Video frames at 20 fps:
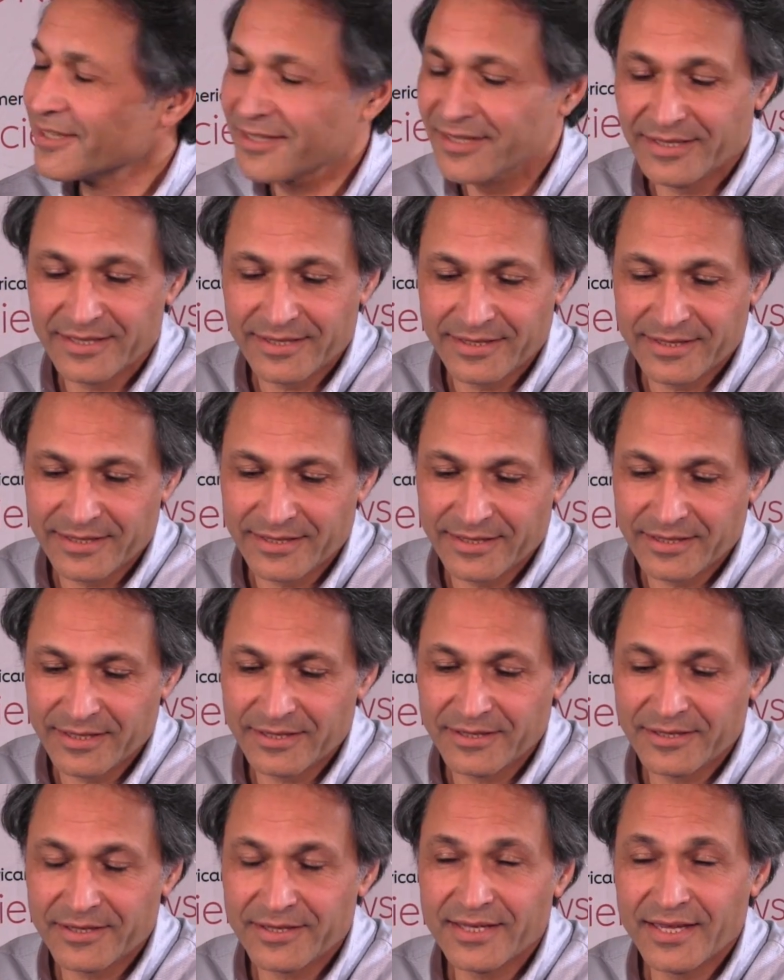
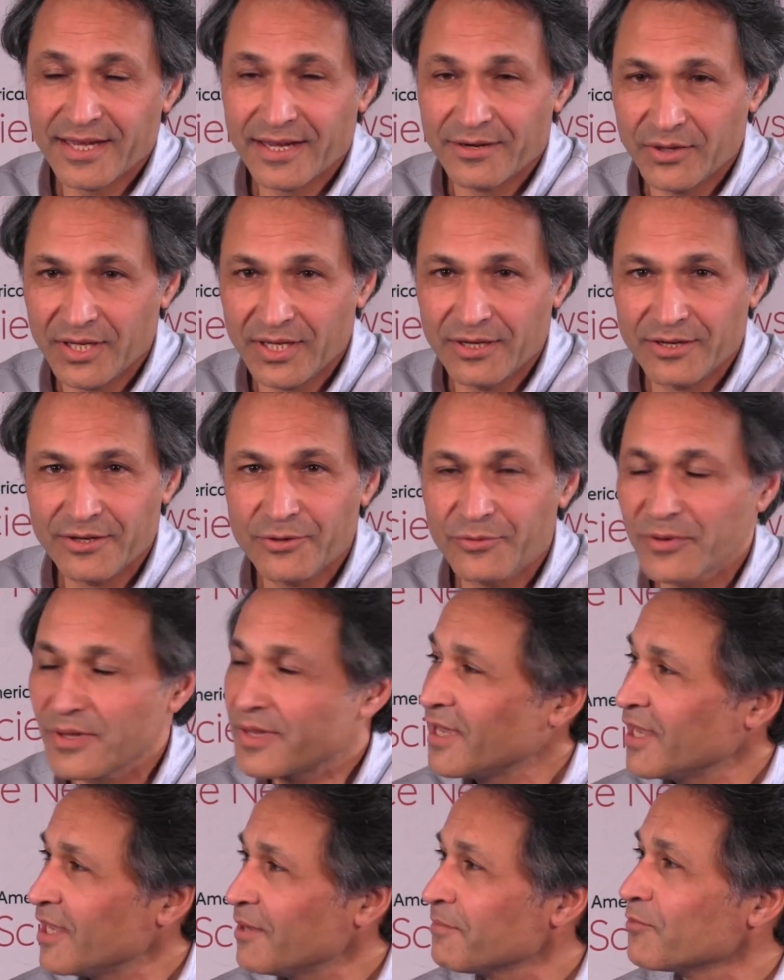career
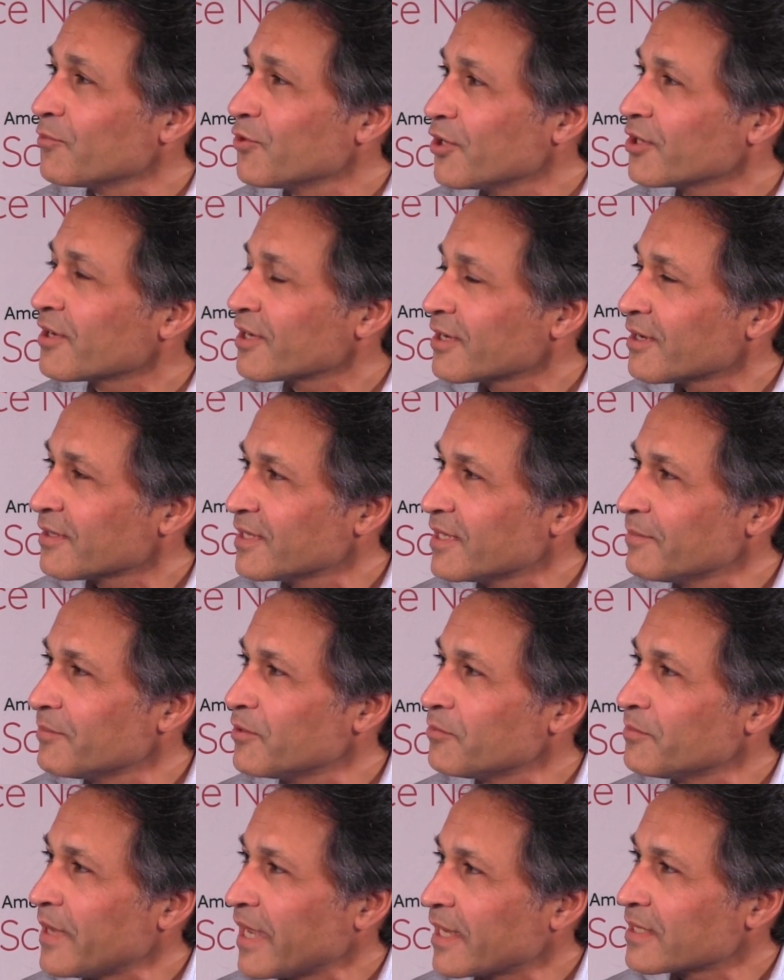with him, working on the
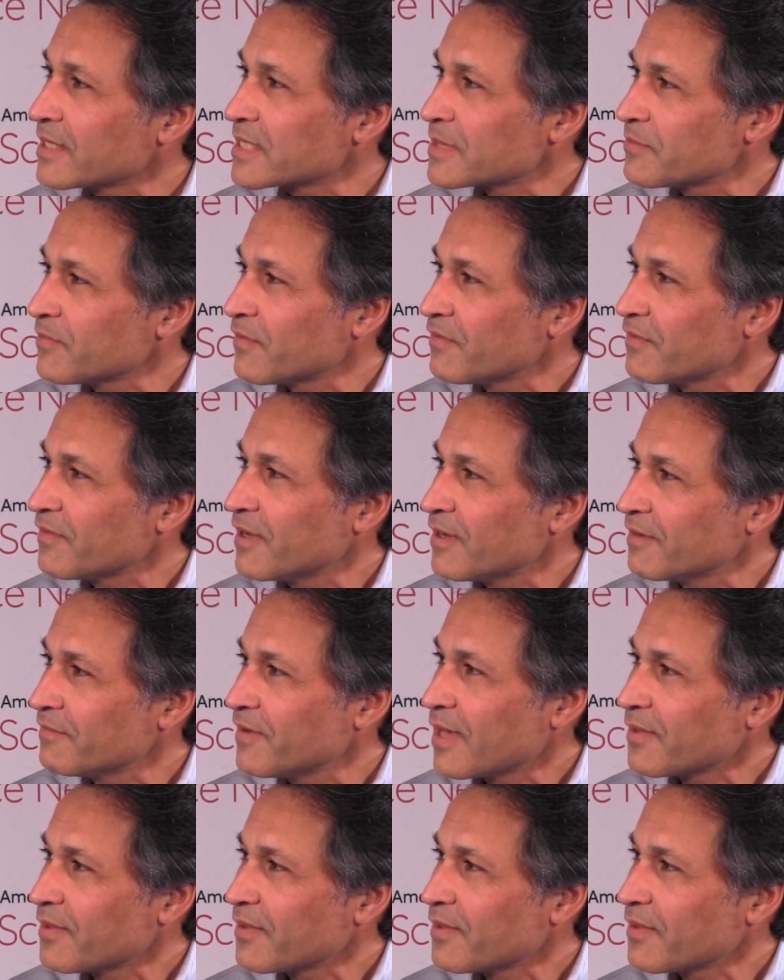immune mechanism of